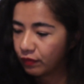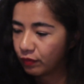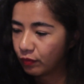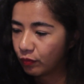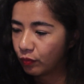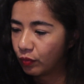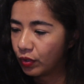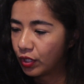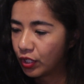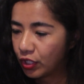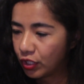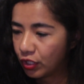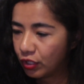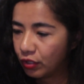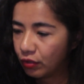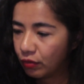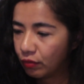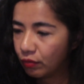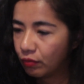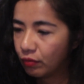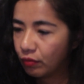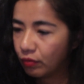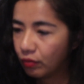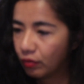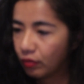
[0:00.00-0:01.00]
if, when
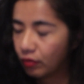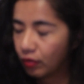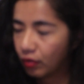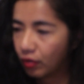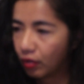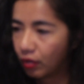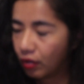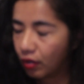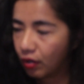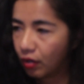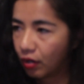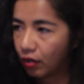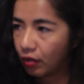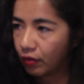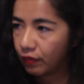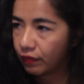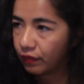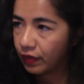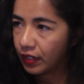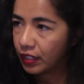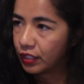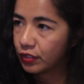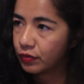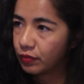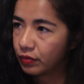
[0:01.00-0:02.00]
you are
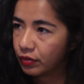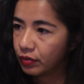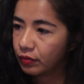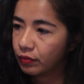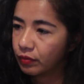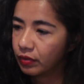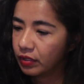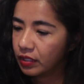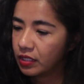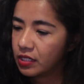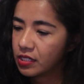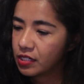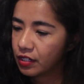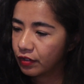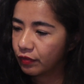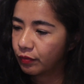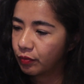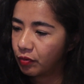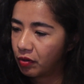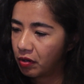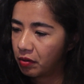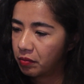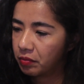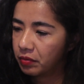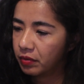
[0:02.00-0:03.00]
faced with a really
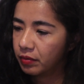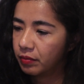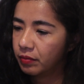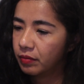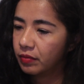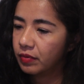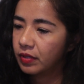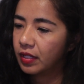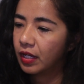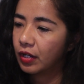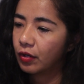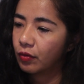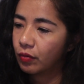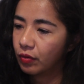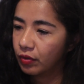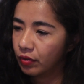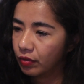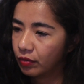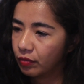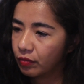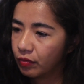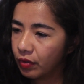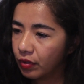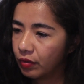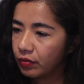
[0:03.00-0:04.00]
tough problem that
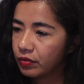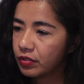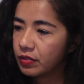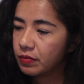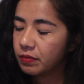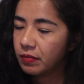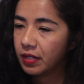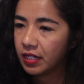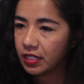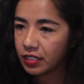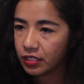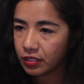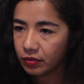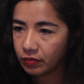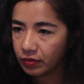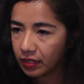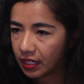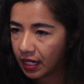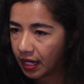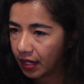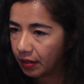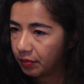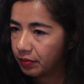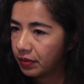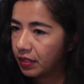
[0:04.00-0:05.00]
quote unquote makes you
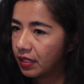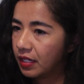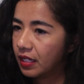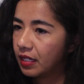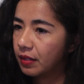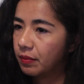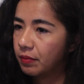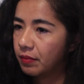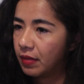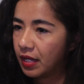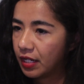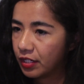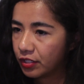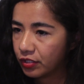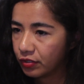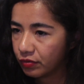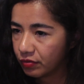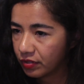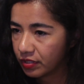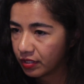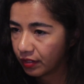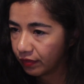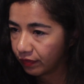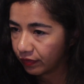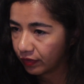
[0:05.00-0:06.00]
unhappy,
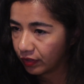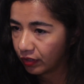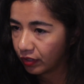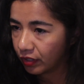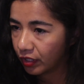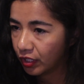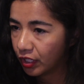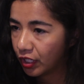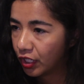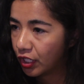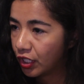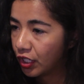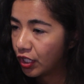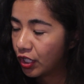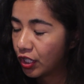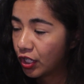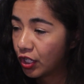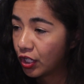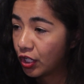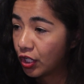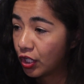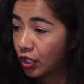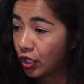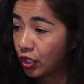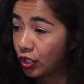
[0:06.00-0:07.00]
makes you suffer,
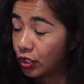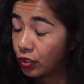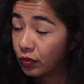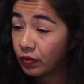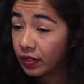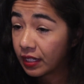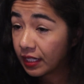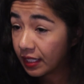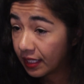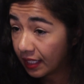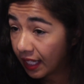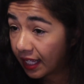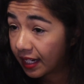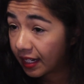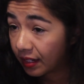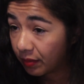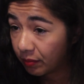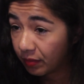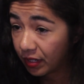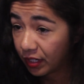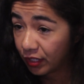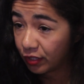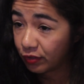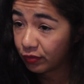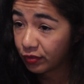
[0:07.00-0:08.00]
you can let
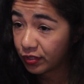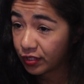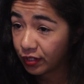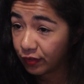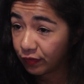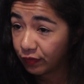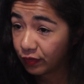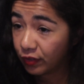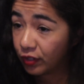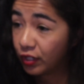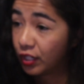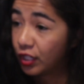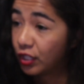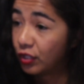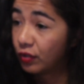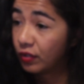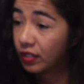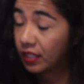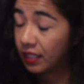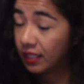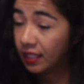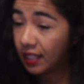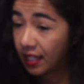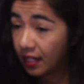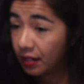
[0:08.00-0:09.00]
it make you suffer and
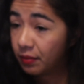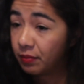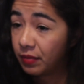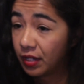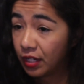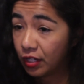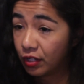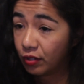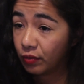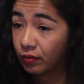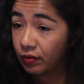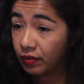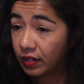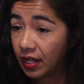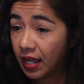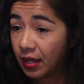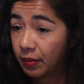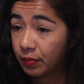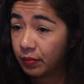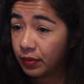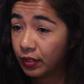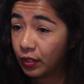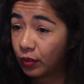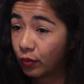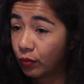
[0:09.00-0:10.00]
you can let it make you
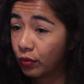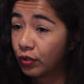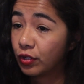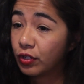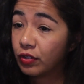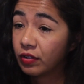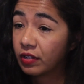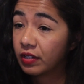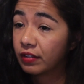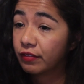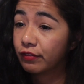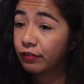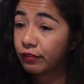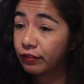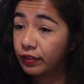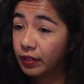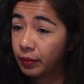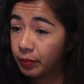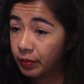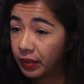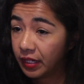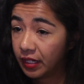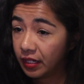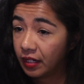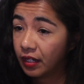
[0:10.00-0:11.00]
unhappy, or you can
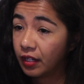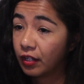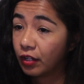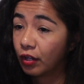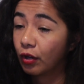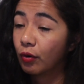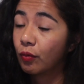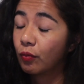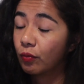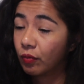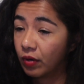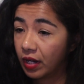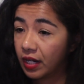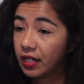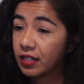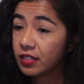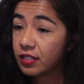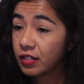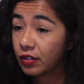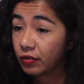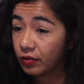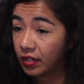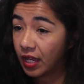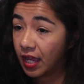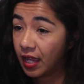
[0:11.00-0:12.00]
flip it and go,
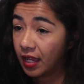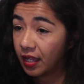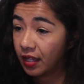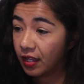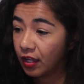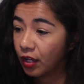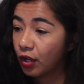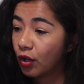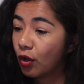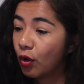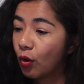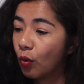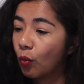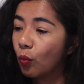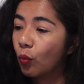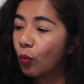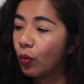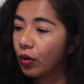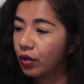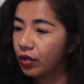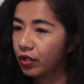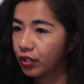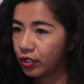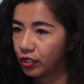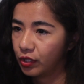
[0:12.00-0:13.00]
right, okay,
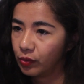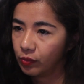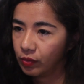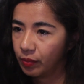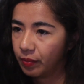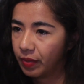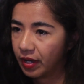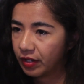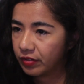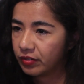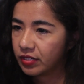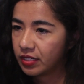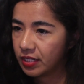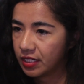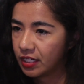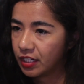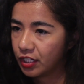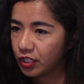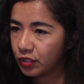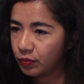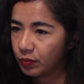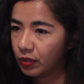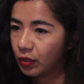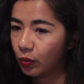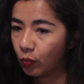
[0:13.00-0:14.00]
what are you about to
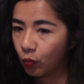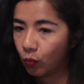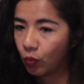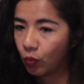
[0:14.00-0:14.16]
teach me?